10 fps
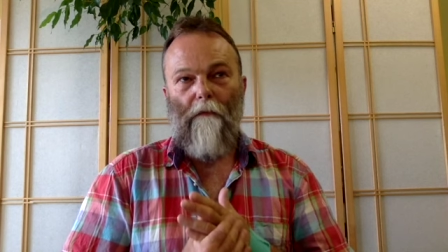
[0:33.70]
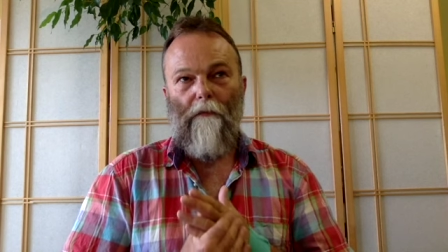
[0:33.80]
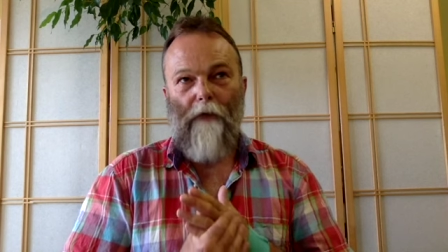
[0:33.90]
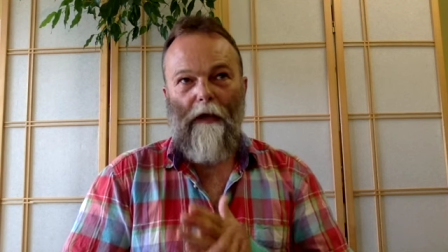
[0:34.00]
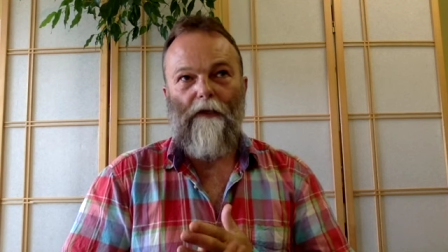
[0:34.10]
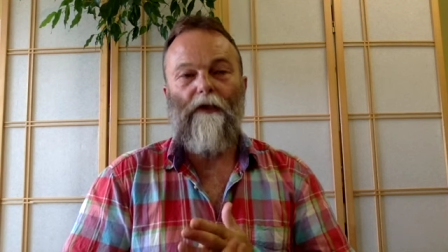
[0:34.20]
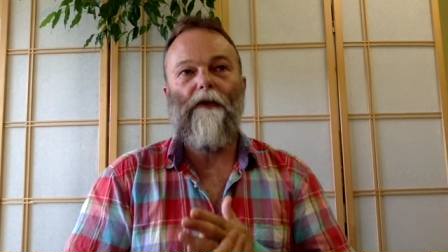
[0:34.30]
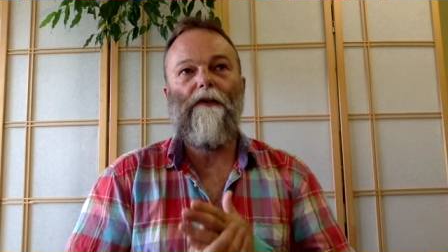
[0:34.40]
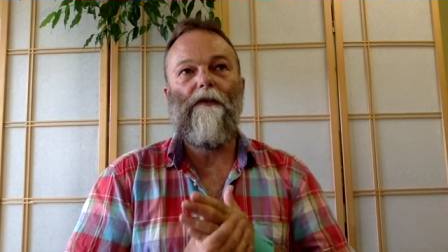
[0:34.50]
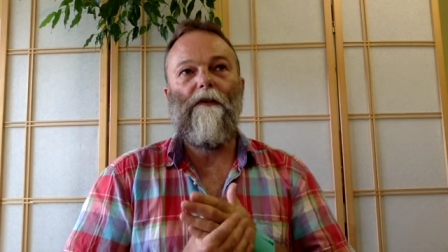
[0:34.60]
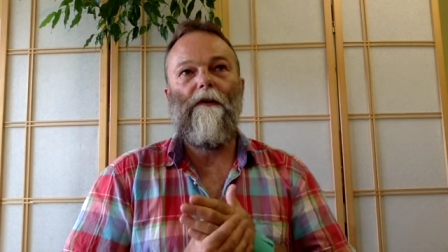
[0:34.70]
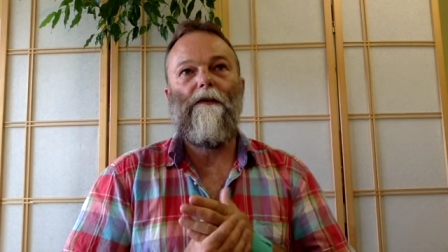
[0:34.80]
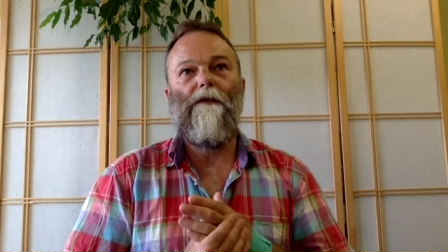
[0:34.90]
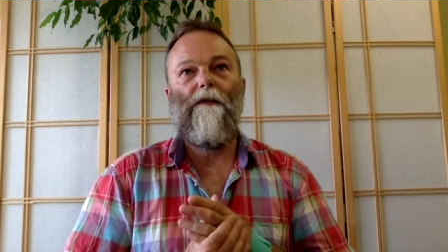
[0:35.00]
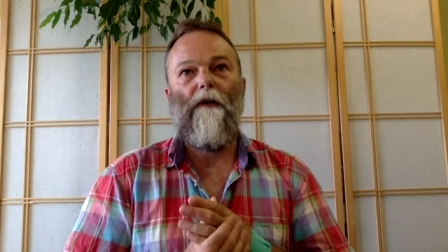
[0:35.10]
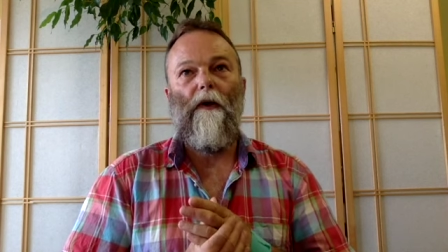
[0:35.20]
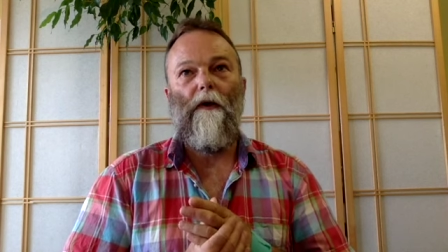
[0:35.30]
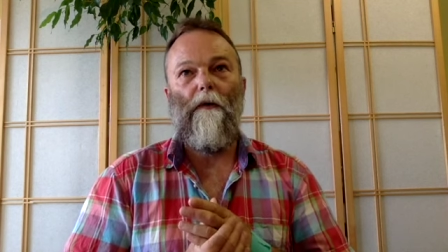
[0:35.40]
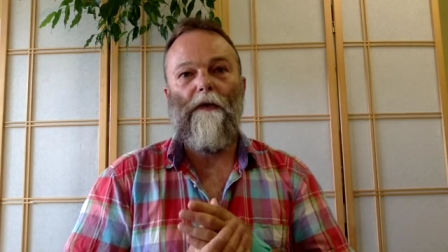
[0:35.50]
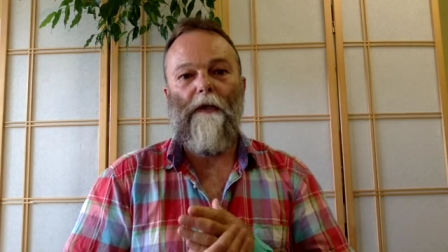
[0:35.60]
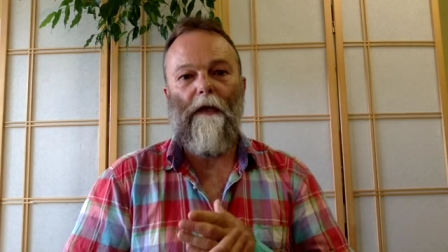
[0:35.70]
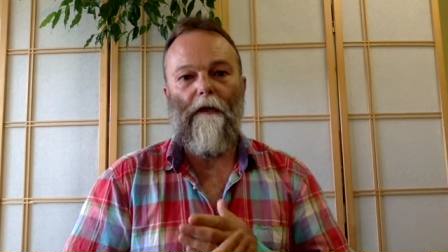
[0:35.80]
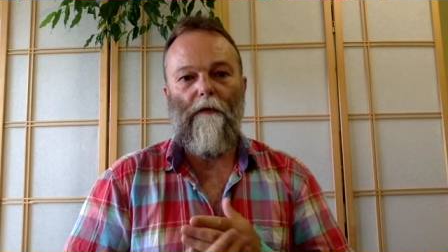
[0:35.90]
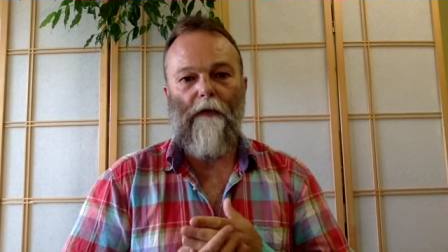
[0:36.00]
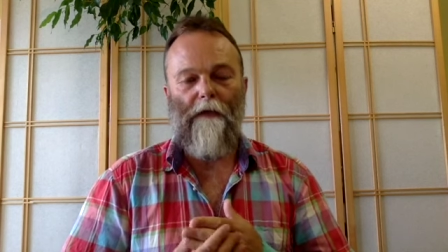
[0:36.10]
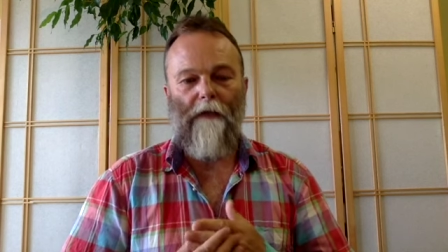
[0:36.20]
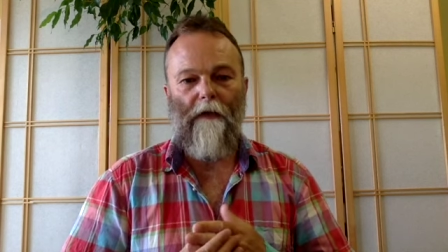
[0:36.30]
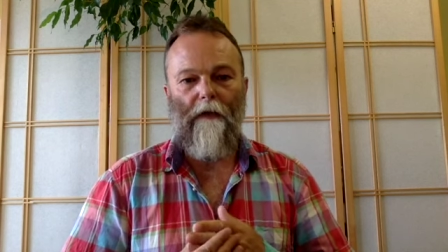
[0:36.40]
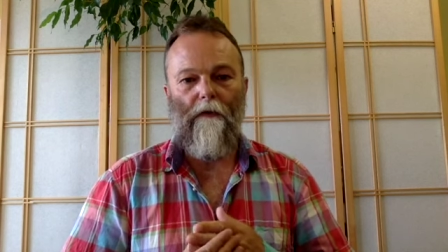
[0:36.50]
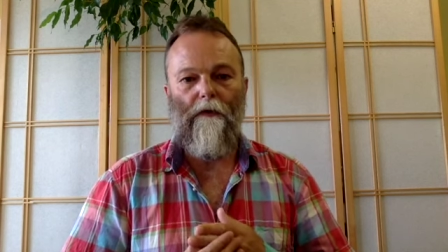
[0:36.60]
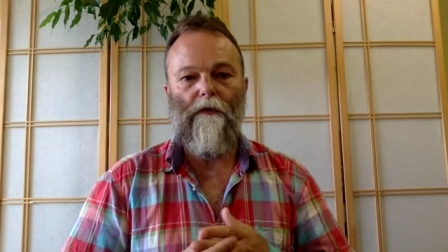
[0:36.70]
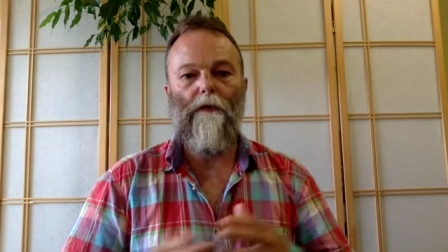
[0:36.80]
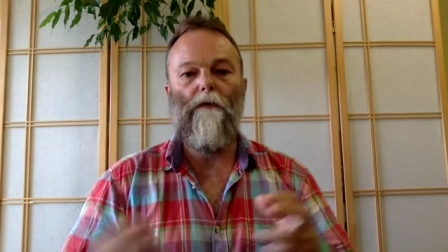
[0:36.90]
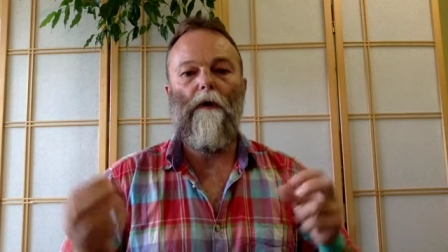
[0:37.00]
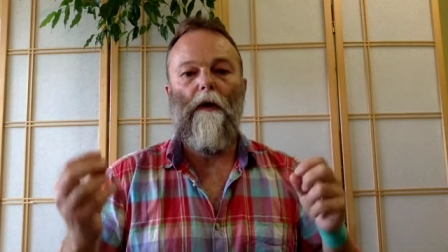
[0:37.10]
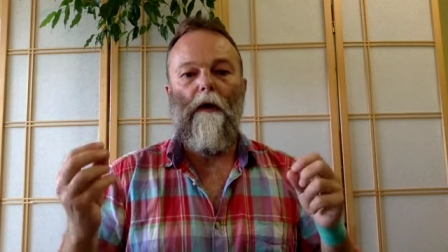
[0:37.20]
practitioners who are telling you there's nothing you can do,